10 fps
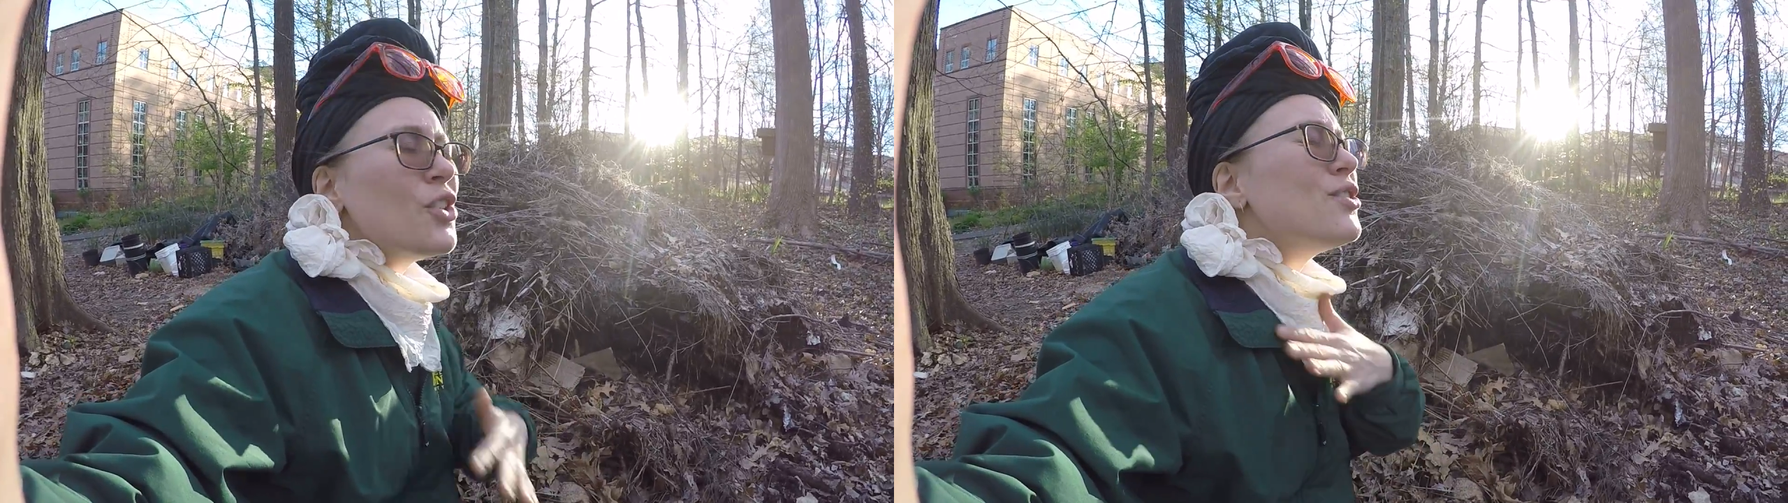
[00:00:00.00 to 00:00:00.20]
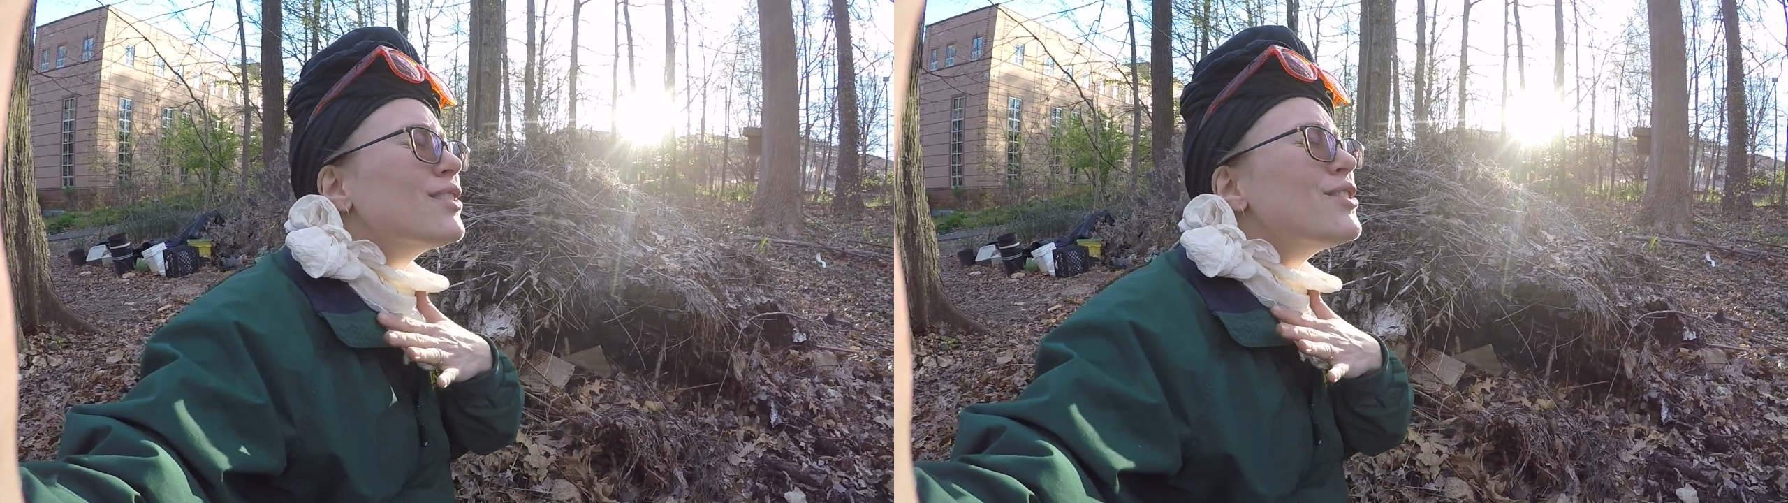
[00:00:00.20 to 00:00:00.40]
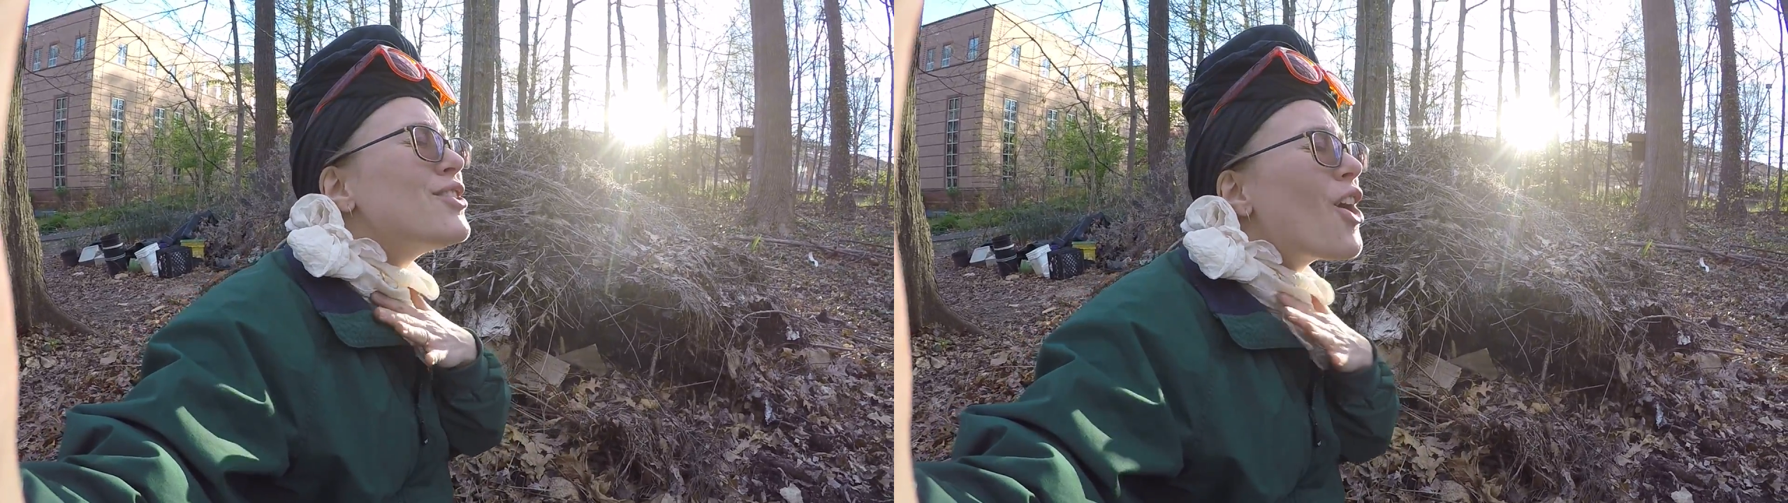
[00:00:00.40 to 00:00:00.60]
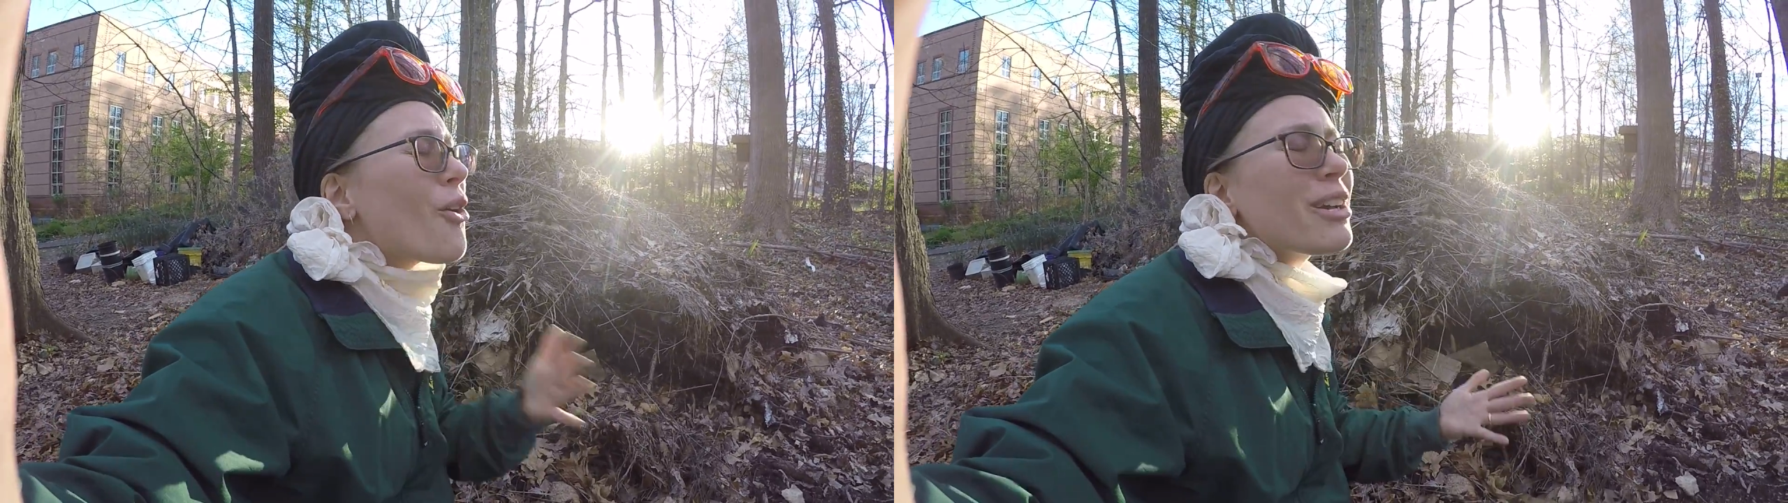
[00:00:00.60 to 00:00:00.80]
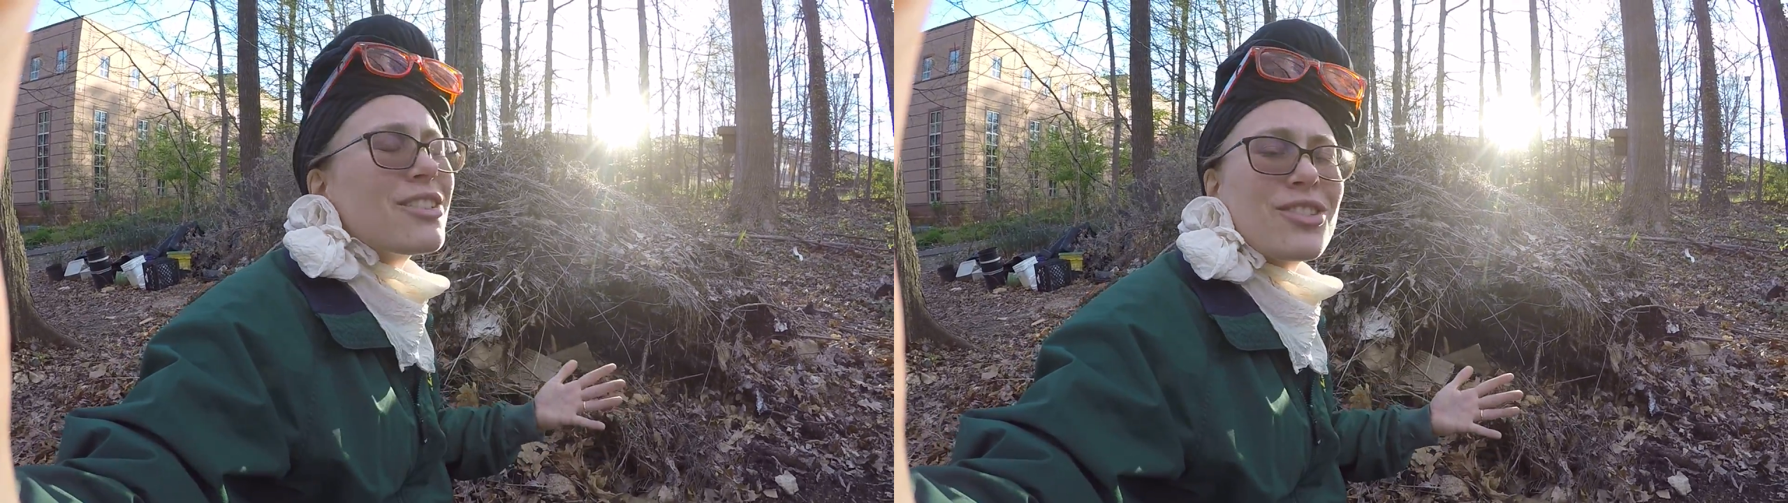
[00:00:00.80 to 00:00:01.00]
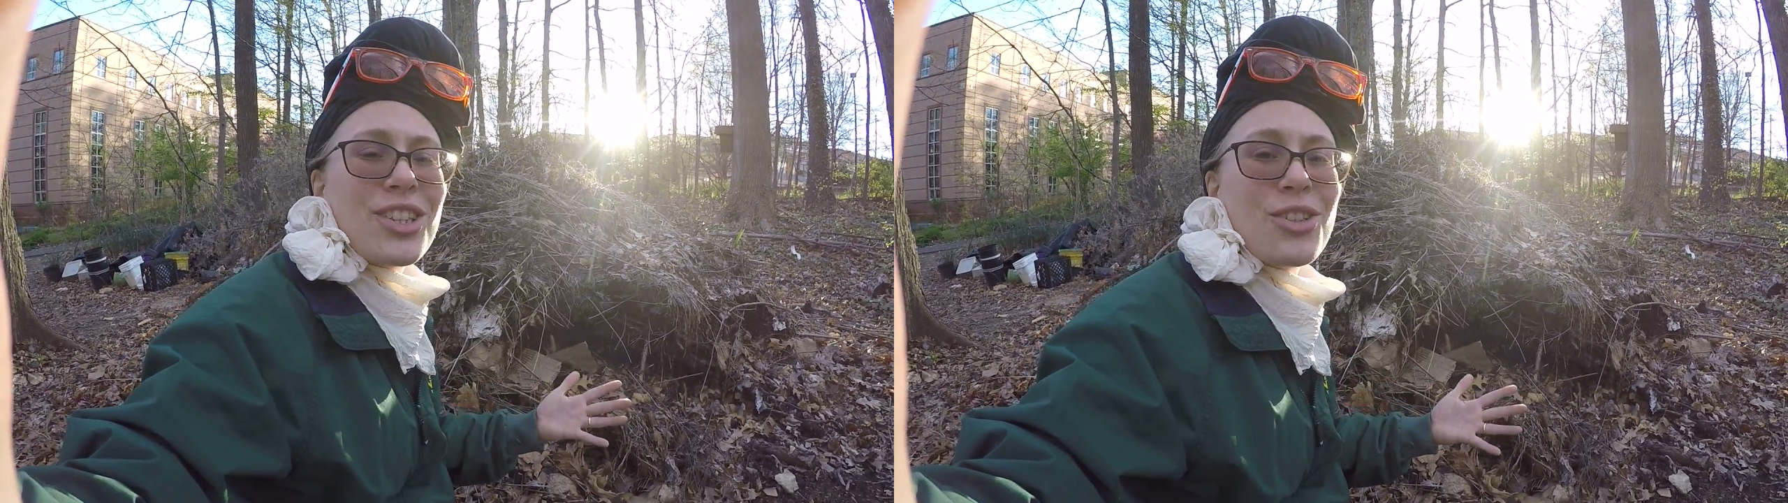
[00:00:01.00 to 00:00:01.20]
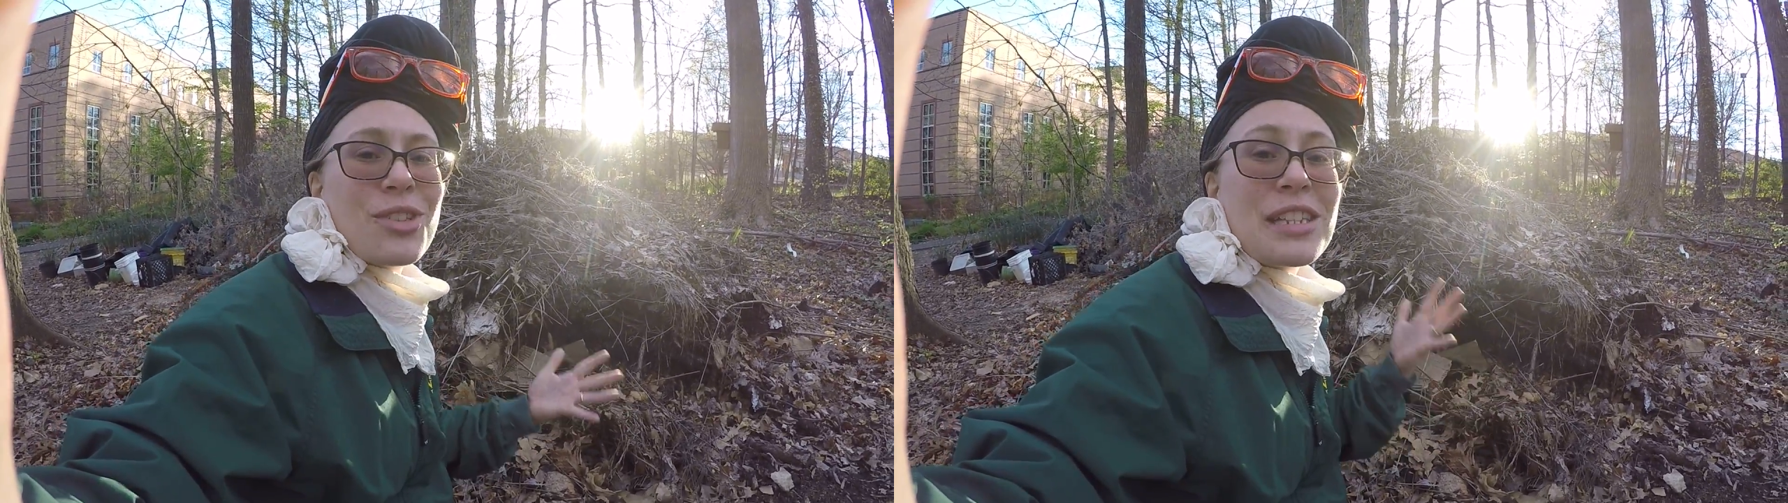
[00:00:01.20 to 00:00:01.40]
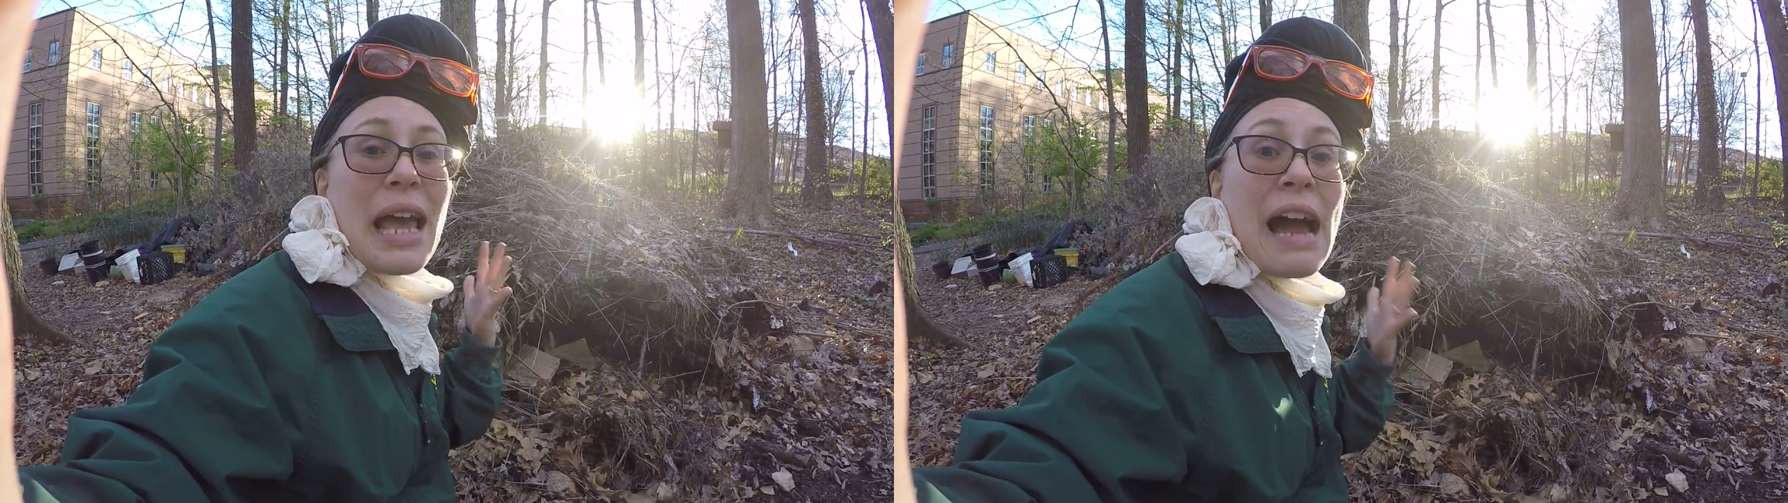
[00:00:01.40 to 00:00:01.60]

So you have no excuse.